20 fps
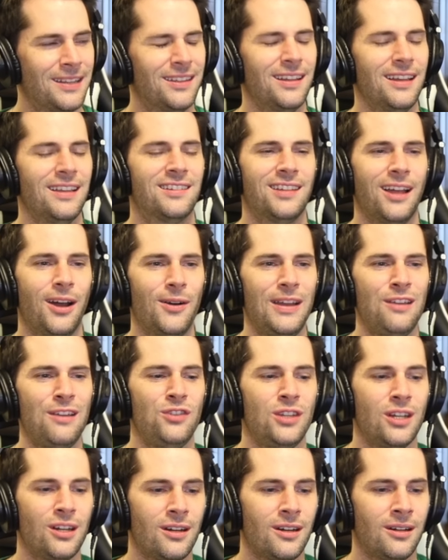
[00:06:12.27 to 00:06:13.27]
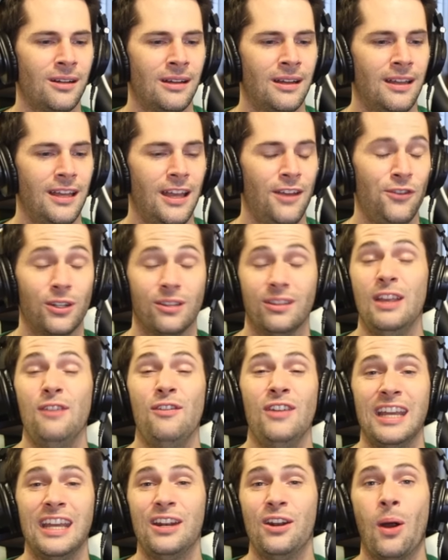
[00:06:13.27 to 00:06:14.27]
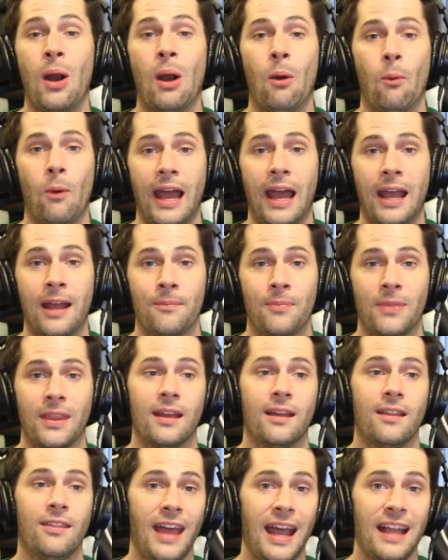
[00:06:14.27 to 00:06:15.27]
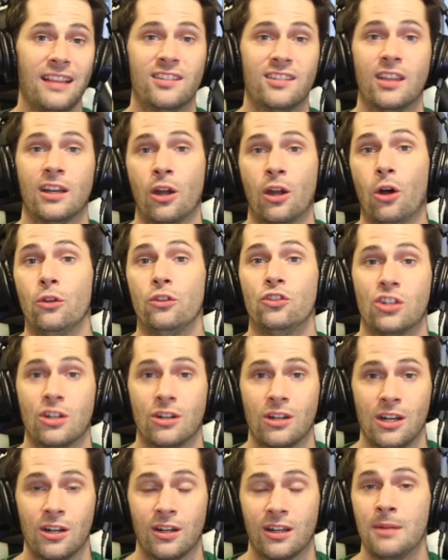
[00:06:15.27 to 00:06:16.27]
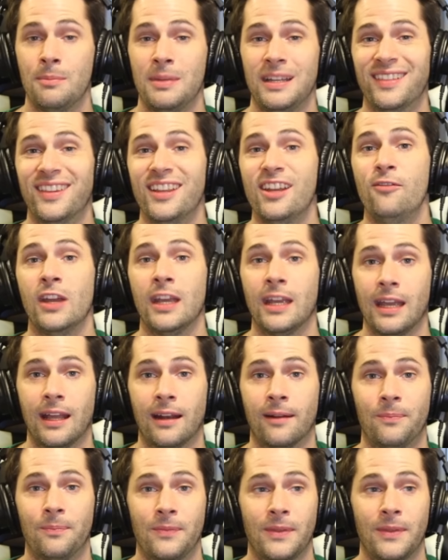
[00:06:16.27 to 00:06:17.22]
So if you're living in Norway, that's the culture you're going to be living in.